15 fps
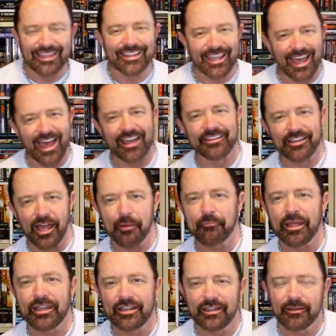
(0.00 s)
Yeah, not
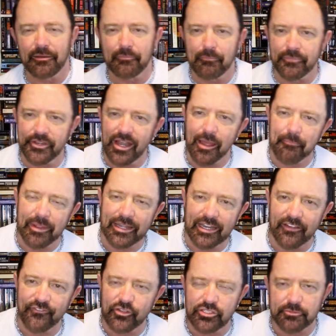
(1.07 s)
my
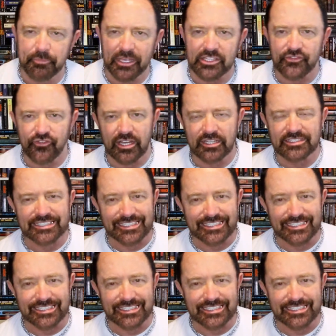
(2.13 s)
nephew's best friend,